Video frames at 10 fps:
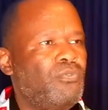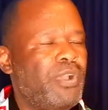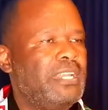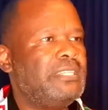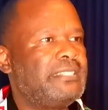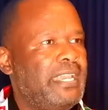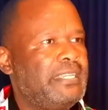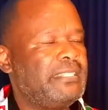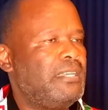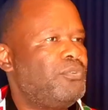when he
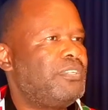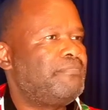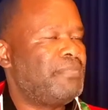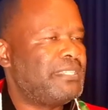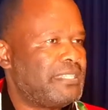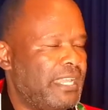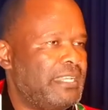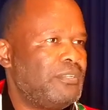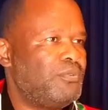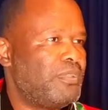says they will be
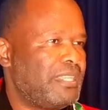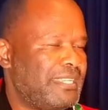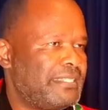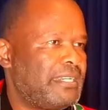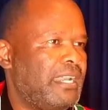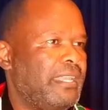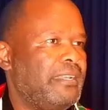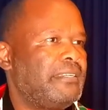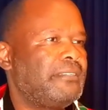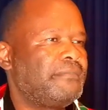standing with
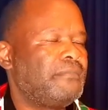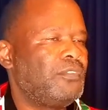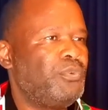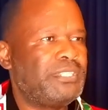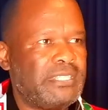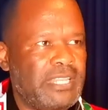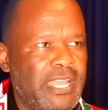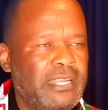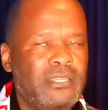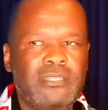Israel. We
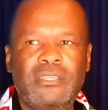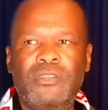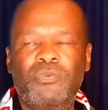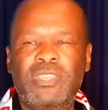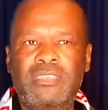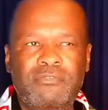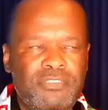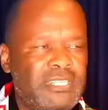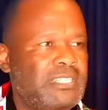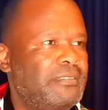stand with the
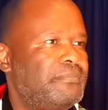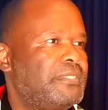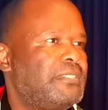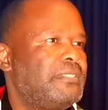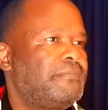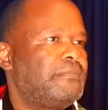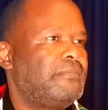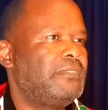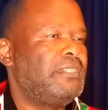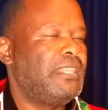victims.
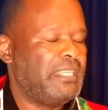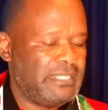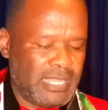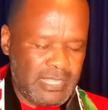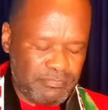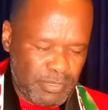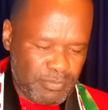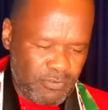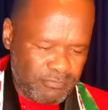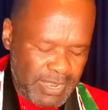These are the
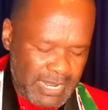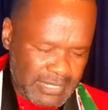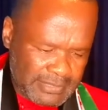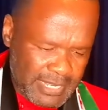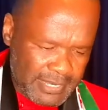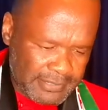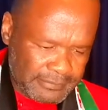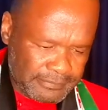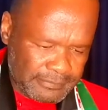people of Palestine.